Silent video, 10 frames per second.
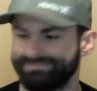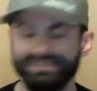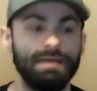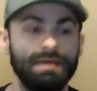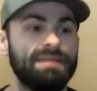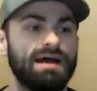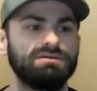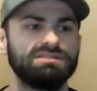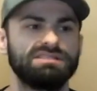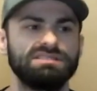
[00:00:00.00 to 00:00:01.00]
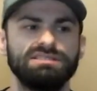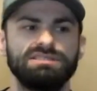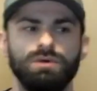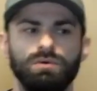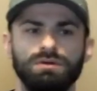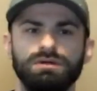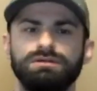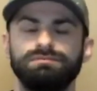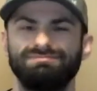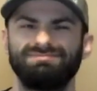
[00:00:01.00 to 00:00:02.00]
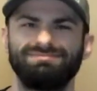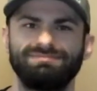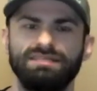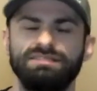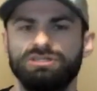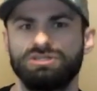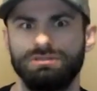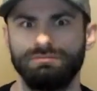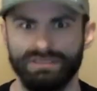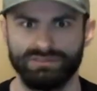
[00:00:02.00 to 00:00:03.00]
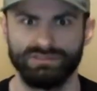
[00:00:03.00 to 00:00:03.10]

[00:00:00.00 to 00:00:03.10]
imbalances or additional muscle